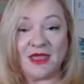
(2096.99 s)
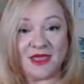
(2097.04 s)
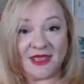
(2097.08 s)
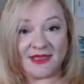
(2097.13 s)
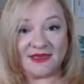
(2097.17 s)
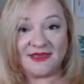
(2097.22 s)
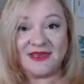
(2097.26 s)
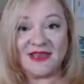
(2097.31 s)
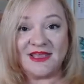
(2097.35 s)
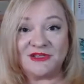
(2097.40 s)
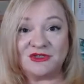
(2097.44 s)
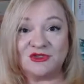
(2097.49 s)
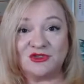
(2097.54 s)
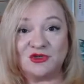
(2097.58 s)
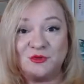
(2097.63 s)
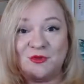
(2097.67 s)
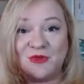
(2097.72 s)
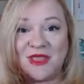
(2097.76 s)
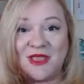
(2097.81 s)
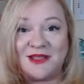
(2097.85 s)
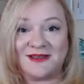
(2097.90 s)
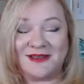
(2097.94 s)
It needs to
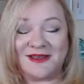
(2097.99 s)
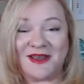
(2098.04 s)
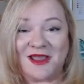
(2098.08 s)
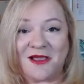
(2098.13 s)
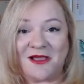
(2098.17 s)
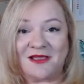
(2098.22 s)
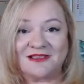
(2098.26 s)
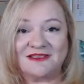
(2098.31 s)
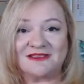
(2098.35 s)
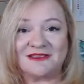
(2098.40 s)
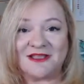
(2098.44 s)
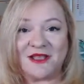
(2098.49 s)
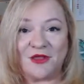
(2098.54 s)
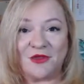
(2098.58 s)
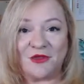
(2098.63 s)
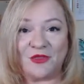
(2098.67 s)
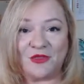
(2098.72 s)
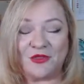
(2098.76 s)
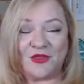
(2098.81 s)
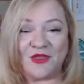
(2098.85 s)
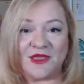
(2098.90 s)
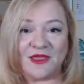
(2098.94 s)
be a nice,
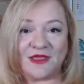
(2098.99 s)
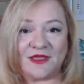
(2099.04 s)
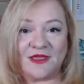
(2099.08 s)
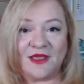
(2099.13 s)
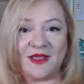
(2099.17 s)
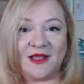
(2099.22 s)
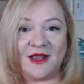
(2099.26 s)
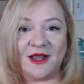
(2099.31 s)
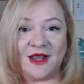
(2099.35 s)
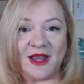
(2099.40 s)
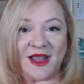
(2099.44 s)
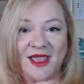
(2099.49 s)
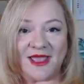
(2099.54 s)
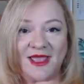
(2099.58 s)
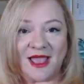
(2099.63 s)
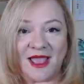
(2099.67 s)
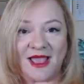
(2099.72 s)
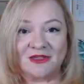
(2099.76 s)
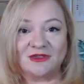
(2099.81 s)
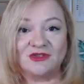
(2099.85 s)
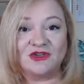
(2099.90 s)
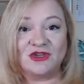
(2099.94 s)
thick
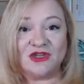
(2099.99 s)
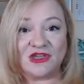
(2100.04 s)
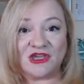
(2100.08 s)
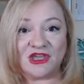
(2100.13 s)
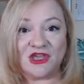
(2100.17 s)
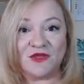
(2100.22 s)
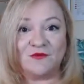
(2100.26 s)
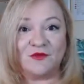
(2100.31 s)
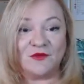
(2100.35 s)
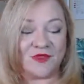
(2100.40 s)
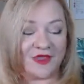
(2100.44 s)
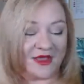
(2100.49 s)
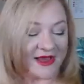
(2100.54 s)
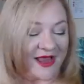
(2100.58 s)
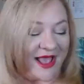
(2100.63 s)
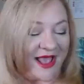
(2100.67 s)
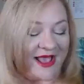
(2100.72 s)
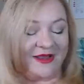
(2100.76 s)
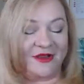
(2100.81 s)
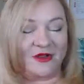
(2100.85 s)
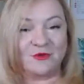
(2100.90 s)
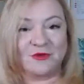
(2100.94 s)
layer to give you that
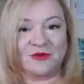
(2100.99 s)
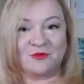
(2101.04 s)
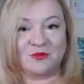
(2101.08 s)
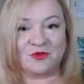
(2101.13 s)
adequate